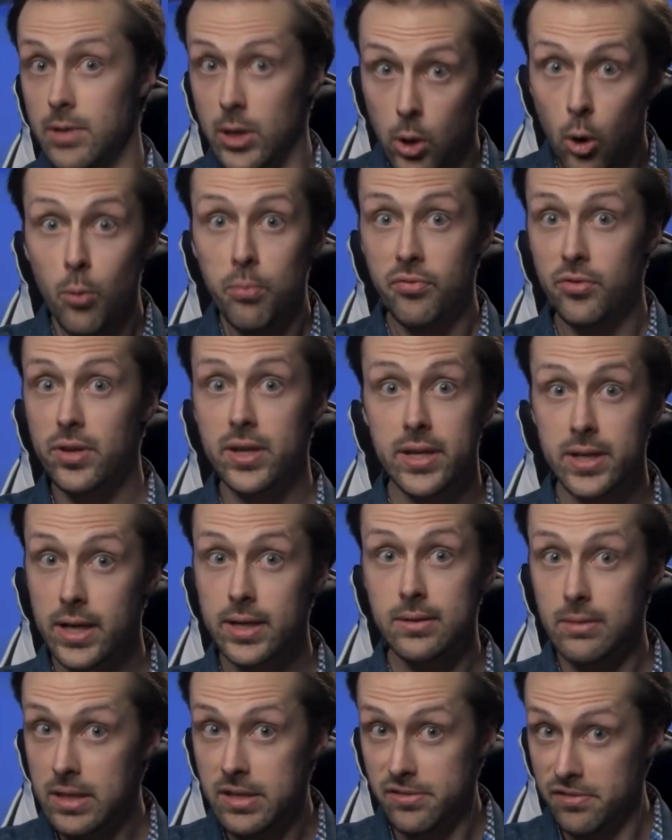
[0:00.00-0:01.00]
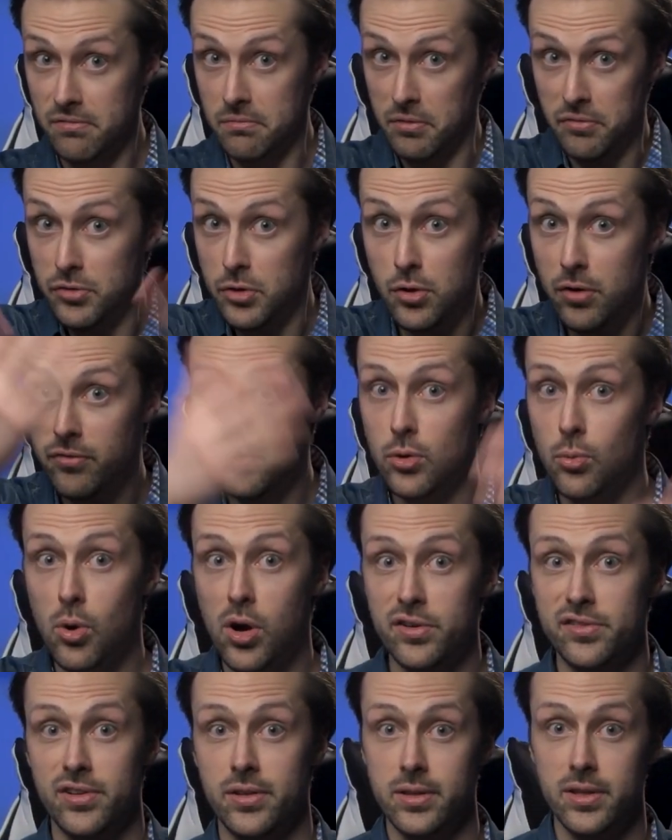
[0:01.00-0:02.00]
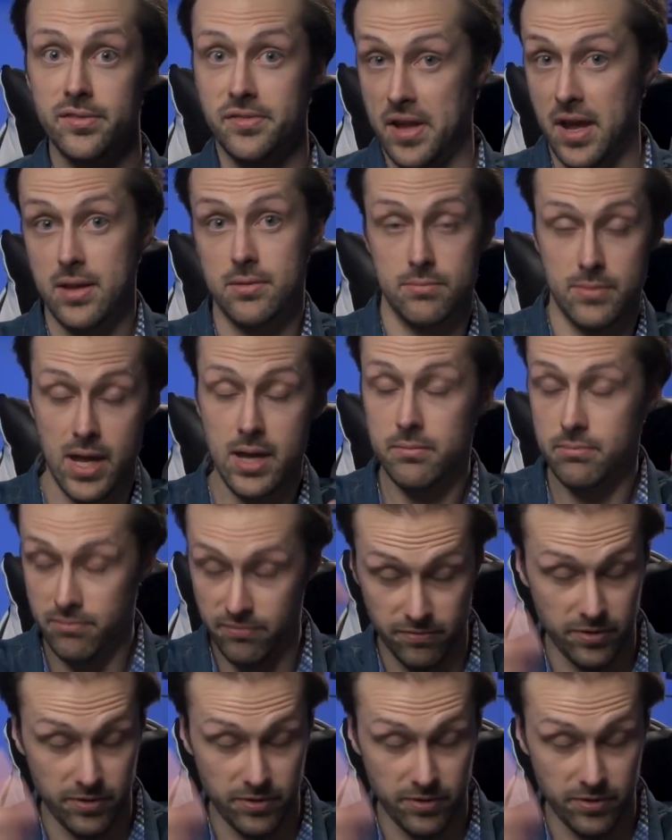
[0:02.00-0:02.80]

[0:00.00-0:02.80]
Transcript: And hopefully, at least a few of you watching this had that